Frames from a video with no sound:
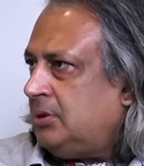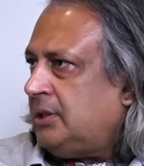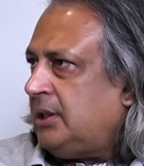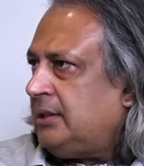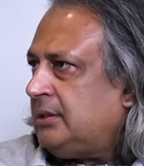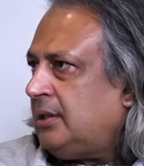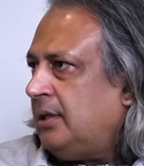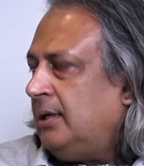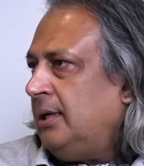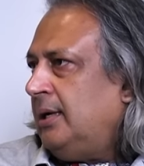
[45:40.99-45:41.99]

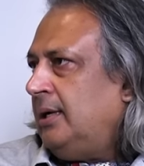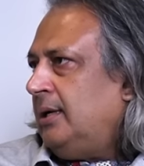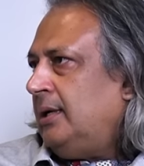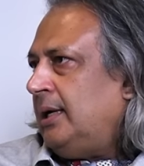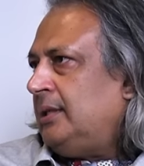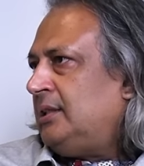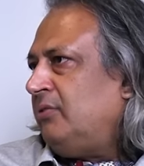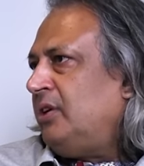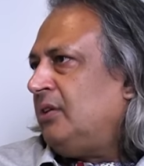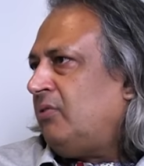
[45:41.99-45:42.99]
Tajikistan yeah. and
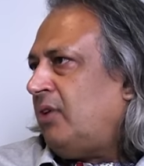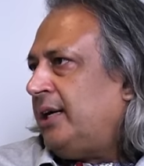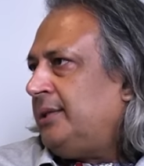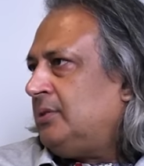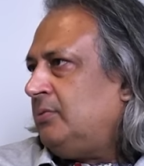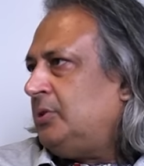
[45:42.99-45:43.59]
civilian flights